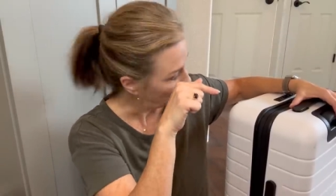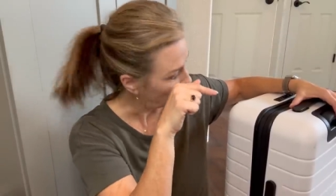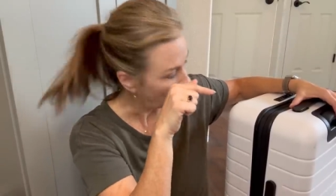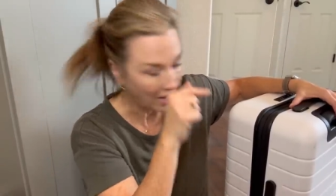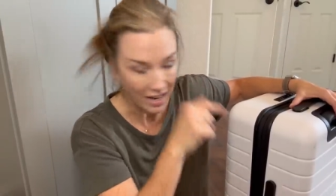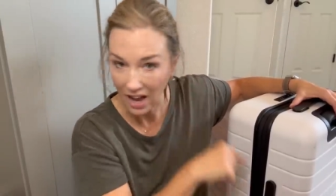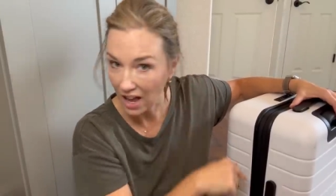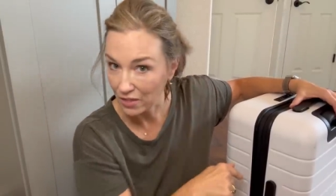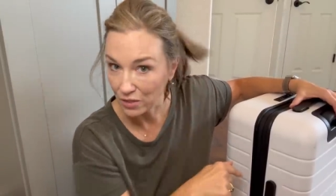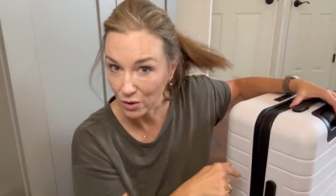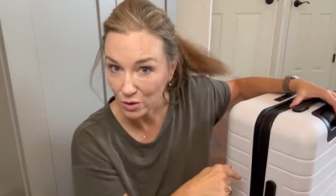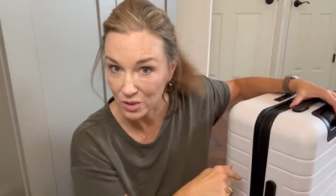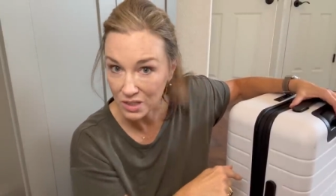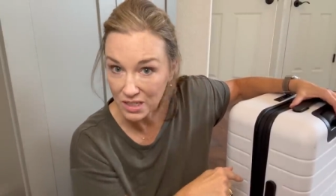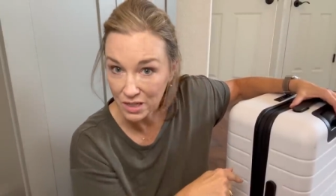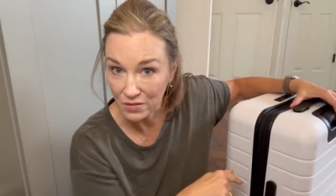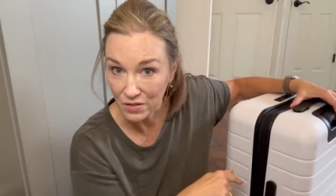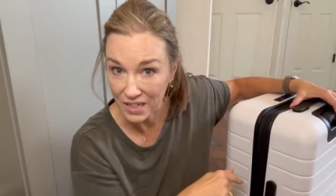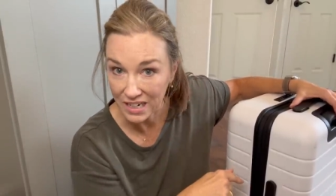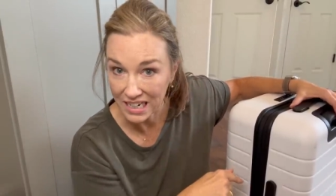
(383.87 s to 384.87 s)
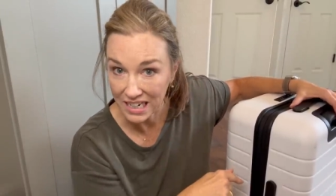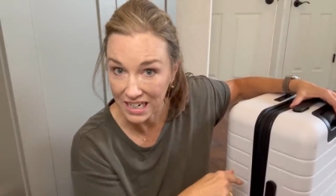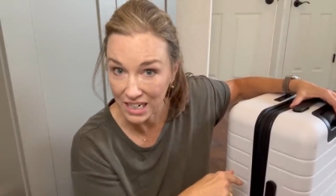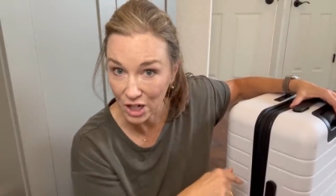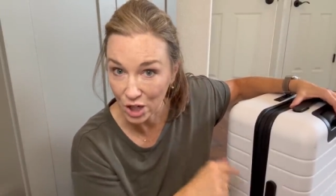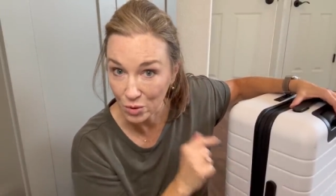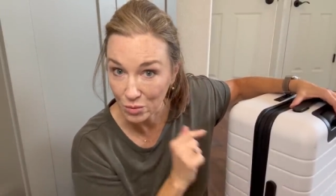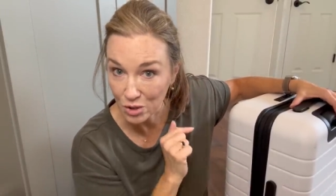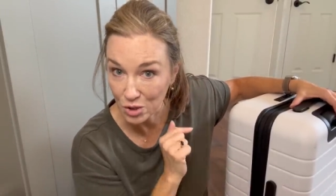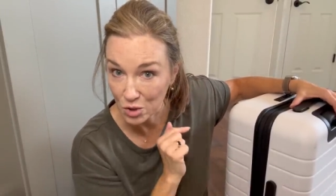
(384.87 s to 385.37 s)
I got those to fit in
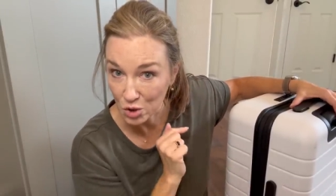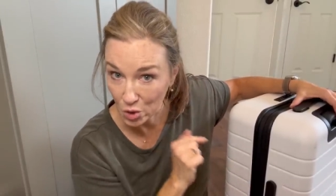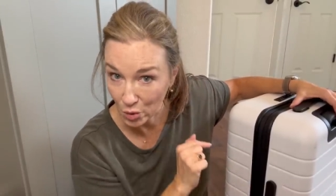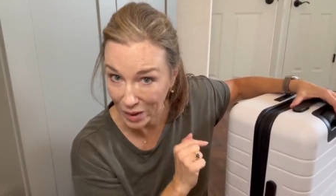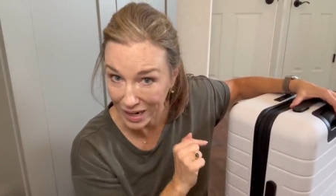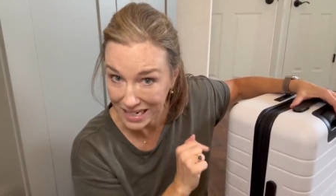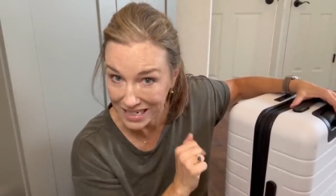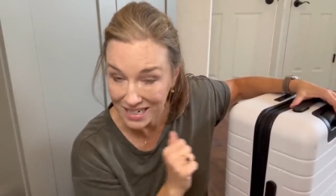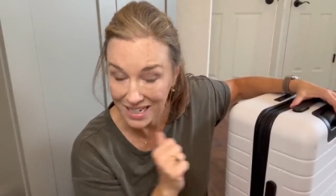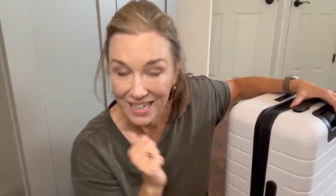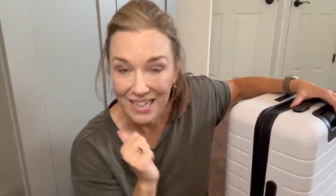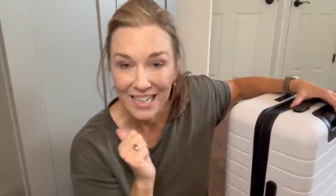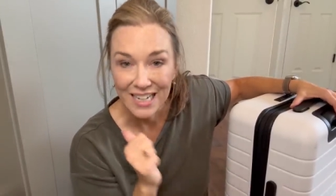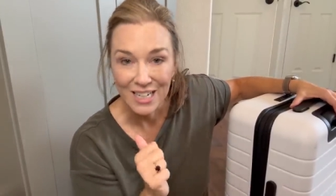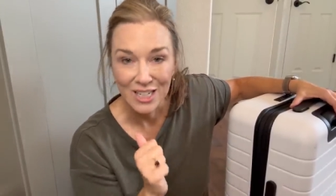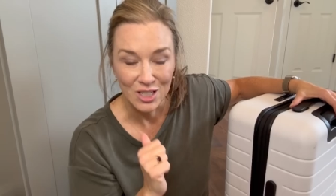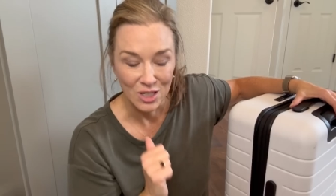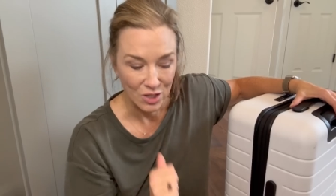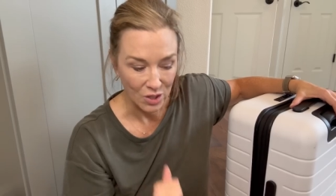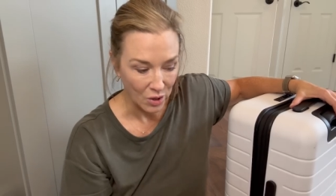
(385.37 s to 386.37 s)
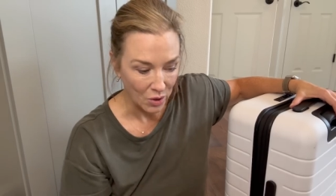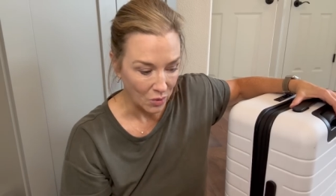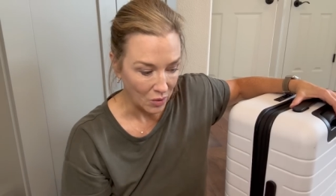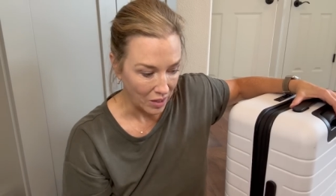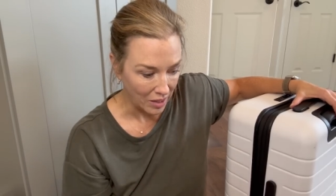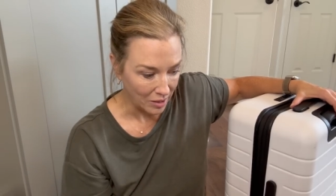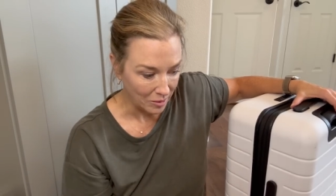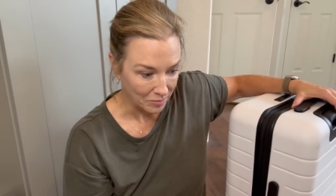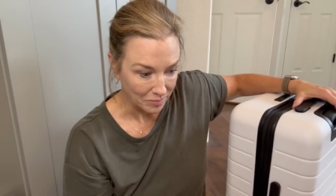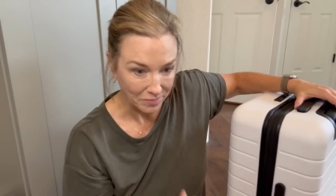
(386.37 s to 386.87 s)
here, which is great. So
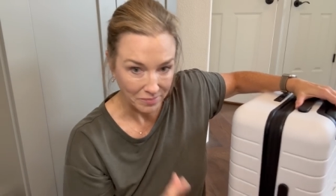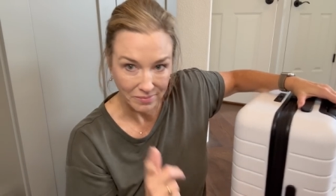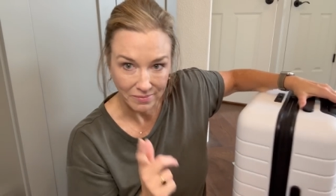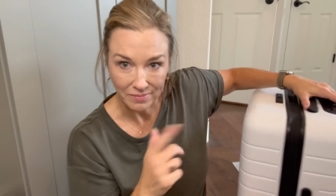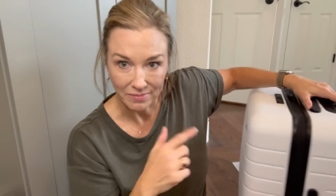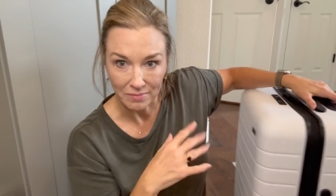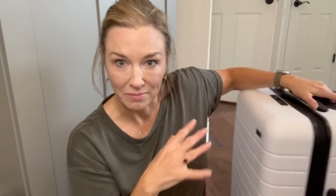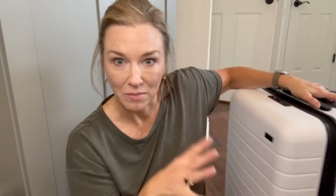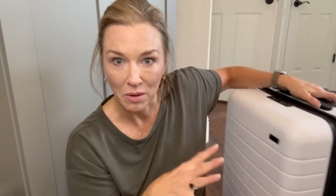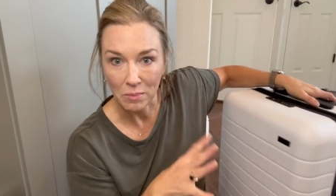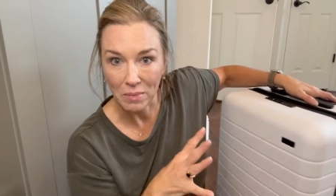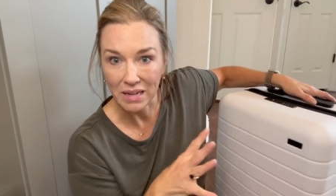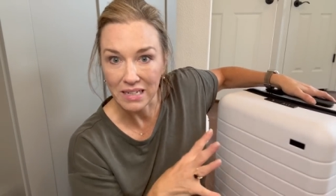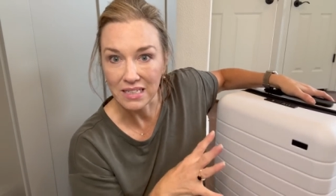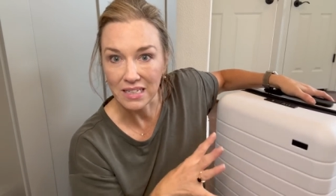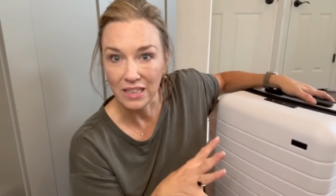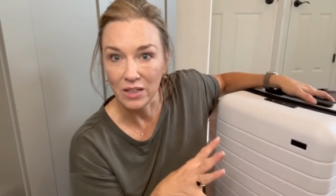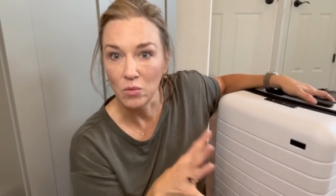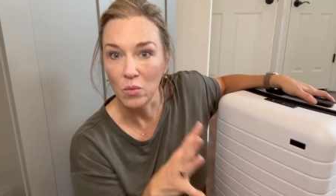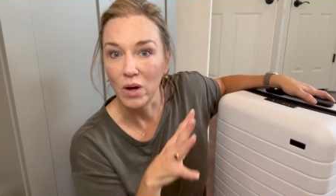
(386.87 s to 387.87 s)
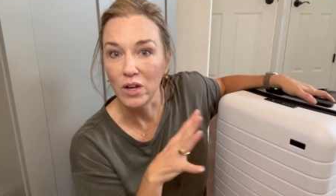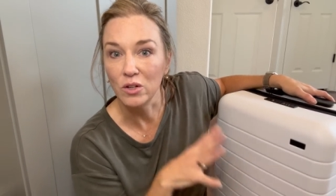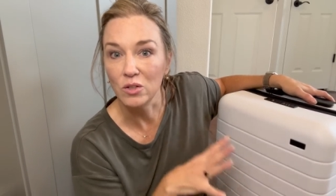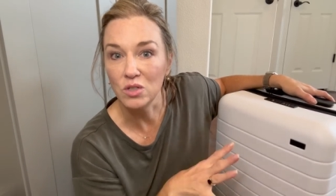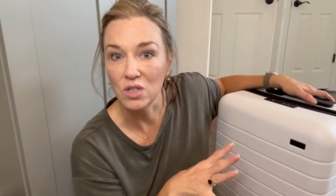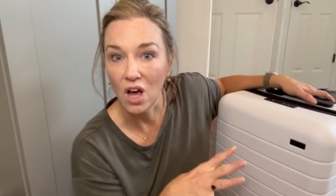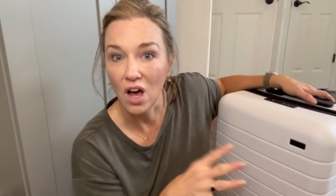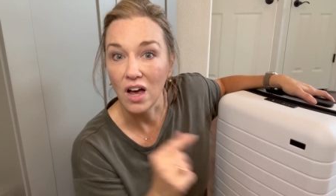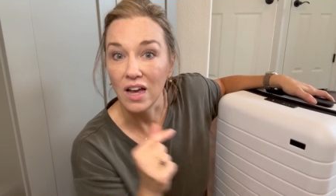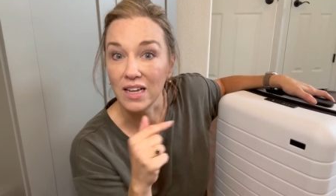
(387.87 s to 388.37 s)
um, that basically what you
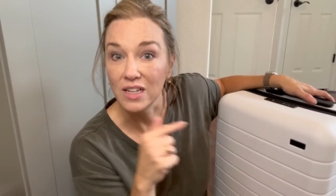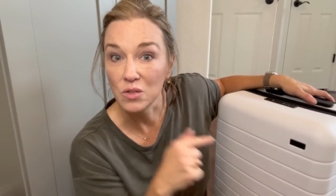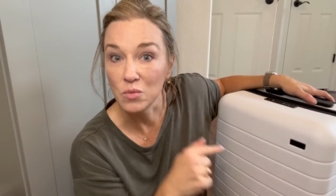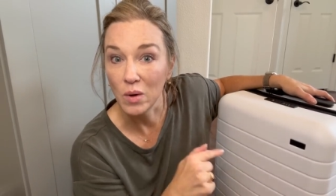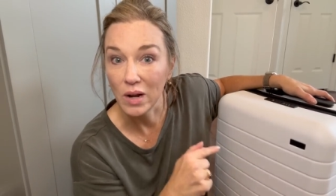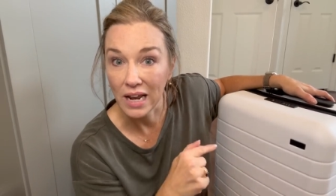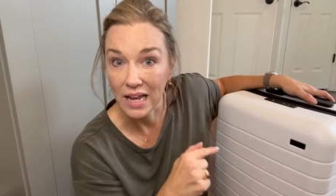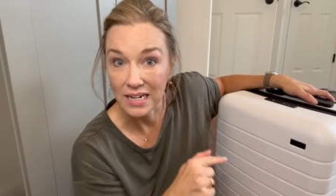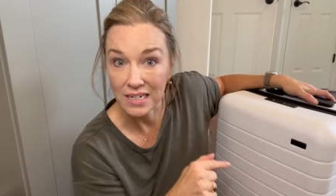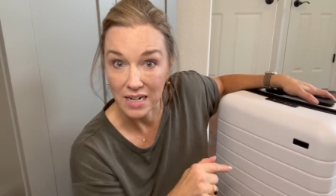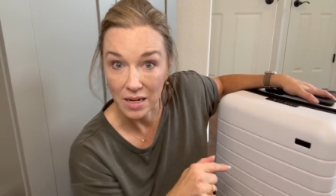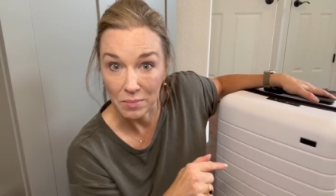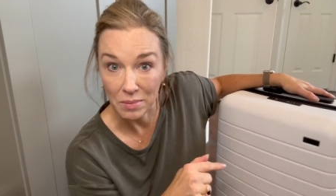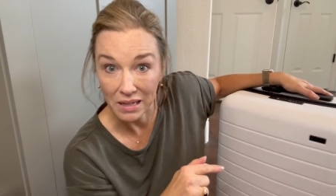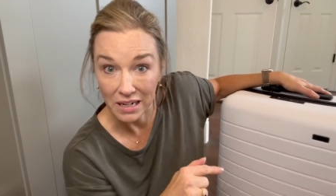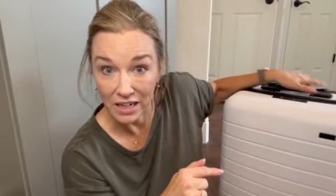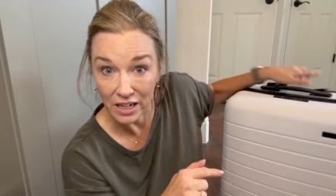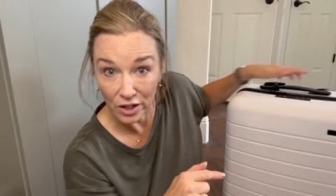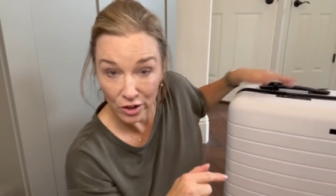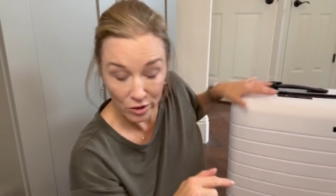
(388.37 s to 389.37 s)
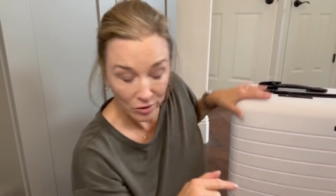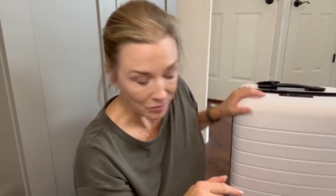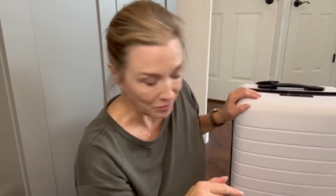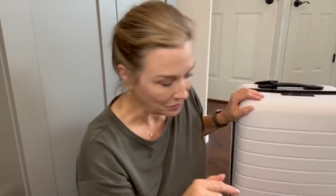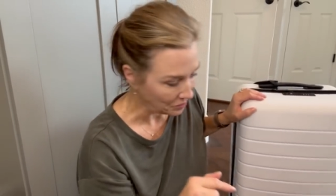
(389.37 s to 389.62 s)
saw is what ended up in here.